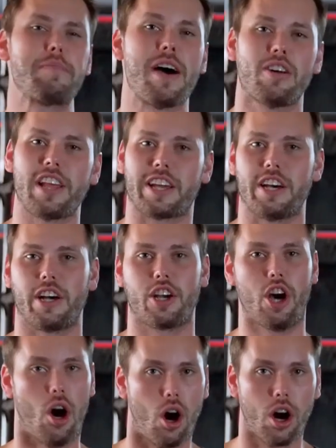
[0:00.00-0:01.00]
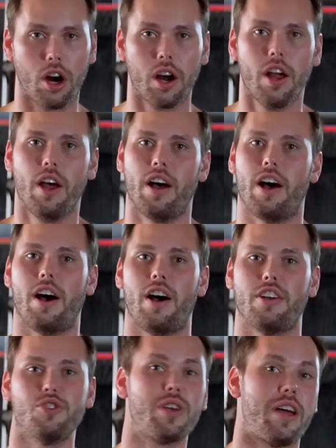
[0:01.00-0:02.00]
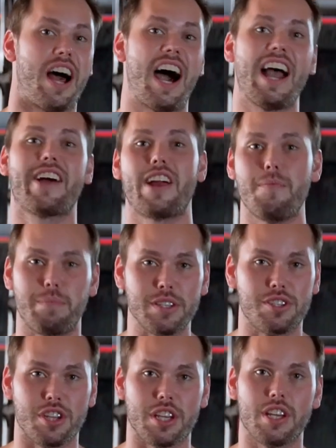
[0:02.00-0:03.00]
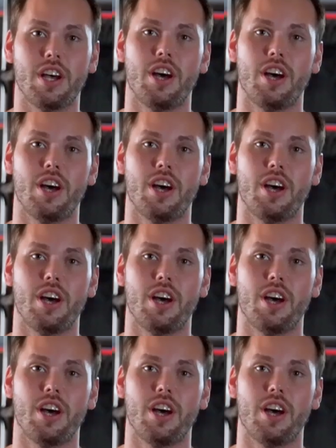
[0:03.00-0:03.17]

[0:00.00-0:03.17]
about like a car. You get higher MPG